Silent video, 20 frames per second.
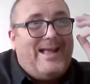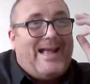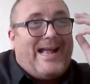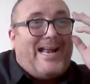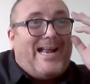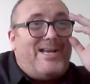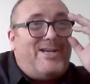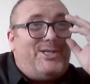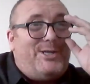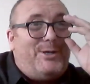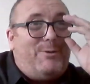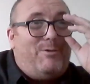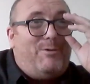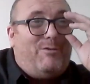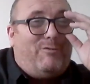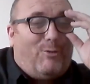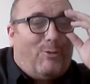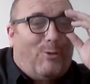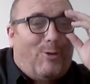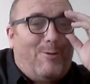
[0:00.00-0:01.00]
and
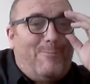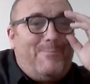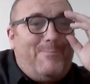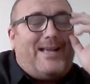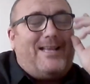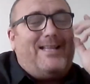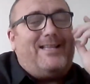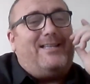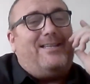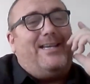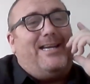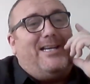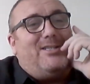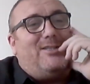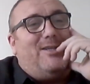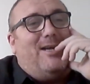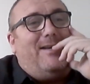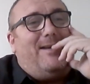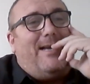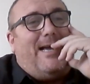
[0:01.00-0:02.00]
uniform and
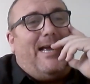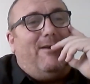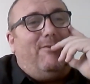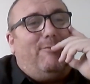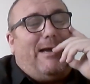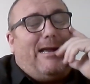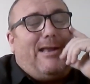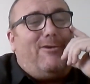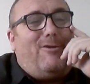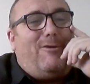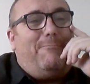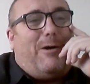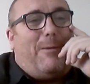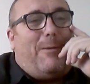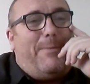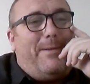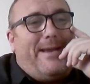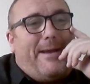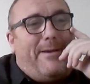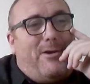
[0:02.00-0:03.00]
things like that, rather than
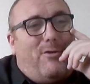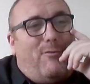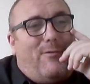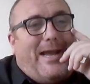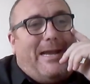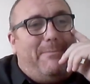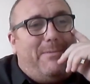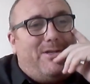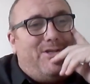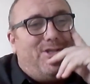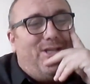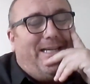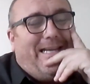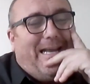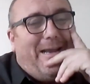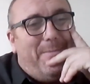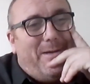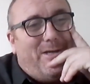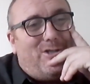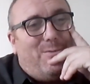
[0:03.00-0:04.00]
popping into Raymond's to
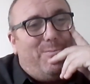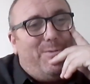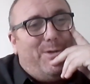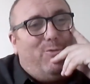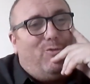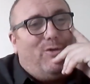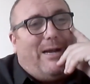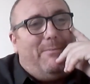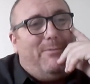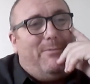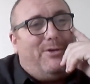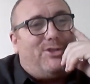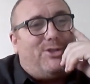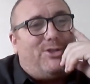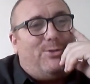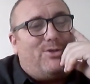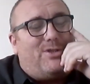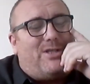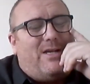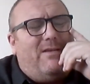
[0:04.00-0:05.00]
get me some new grammar
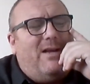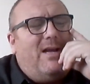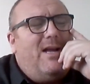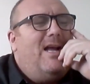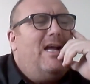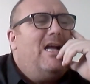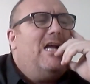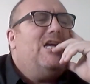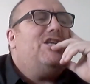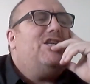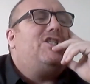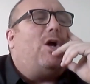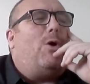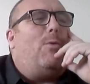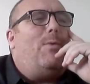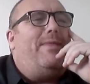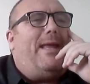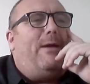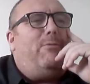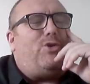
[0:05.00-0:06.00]
school stuff.
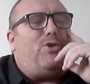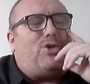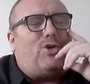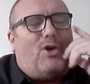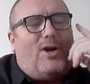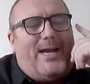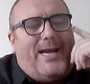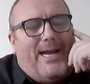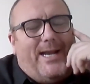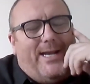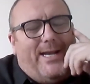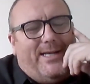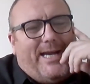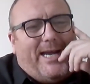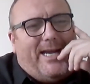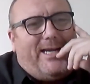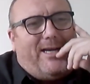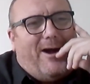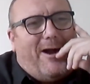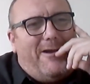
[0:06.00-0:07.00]
So without trying,
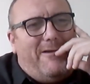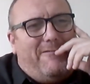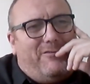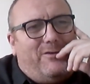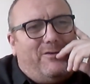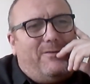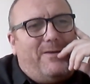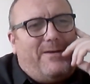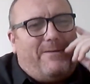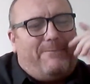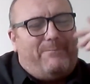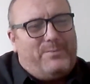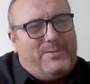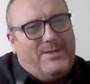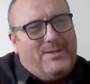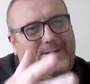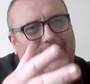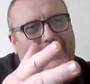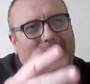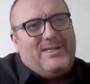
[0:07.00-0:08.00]
he kind of,
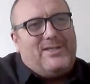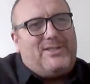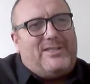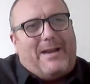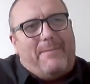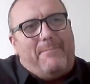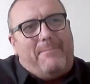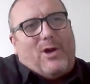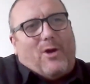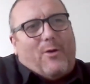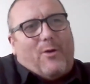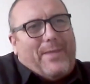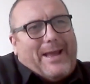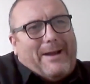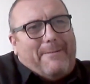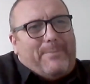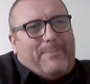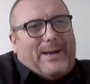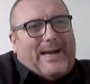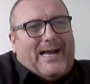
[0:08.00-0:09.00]
sent me on
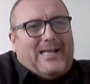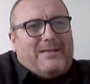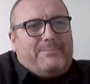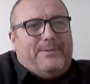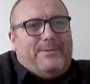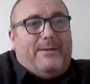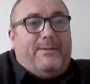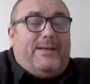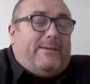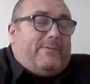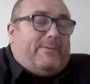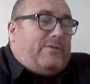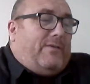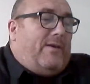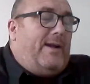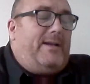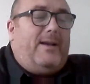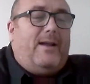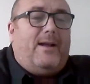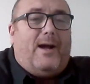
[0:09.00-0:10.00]
that path. But
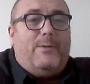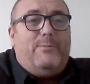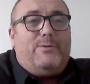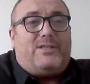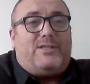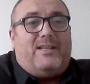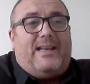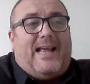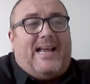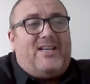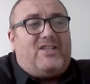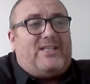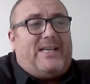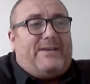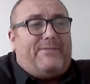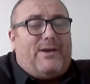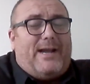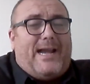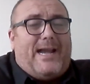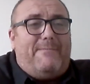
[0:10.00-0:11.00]
I was the last
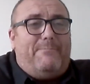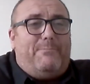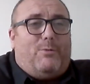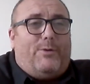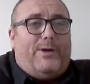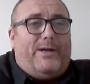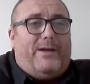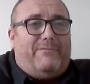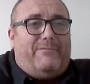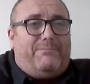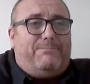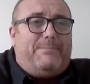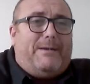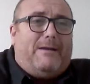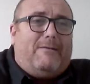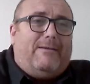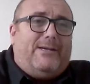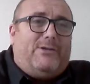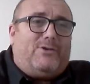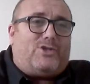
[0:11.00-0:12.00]
ever head boy of
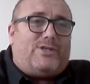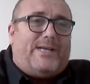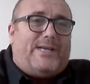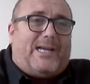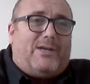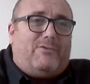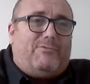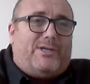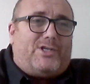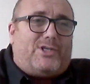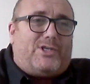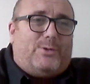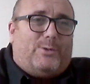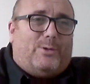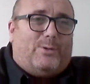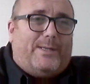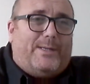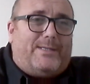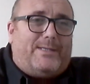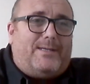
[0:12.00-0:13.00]
Burial Secondary
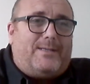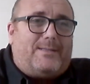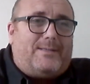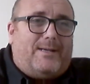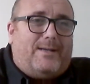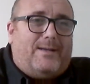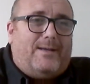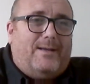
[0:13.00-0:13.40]
School, which is